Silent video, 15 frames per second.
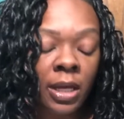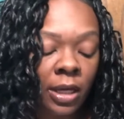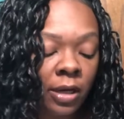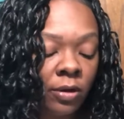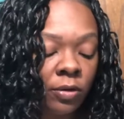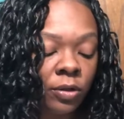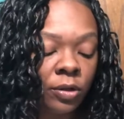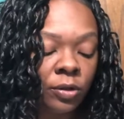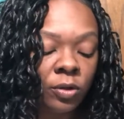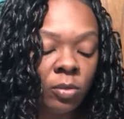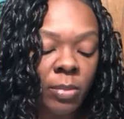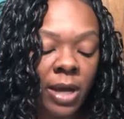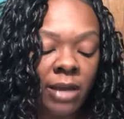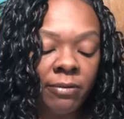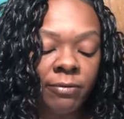Carol Curl
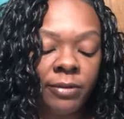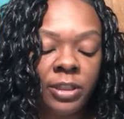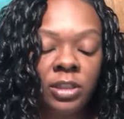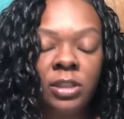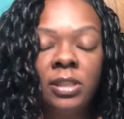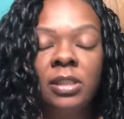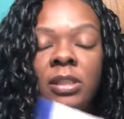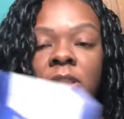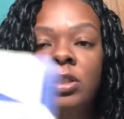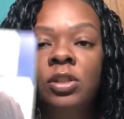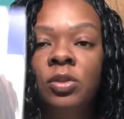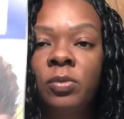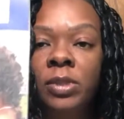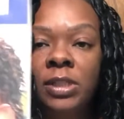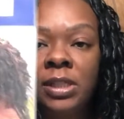by Freetress, and
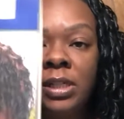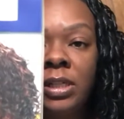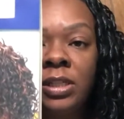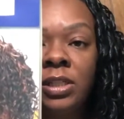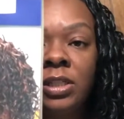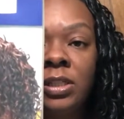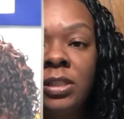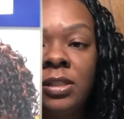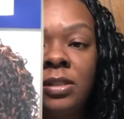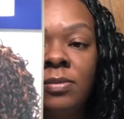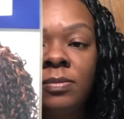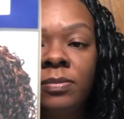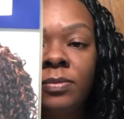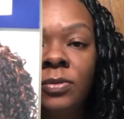it's 20 inches.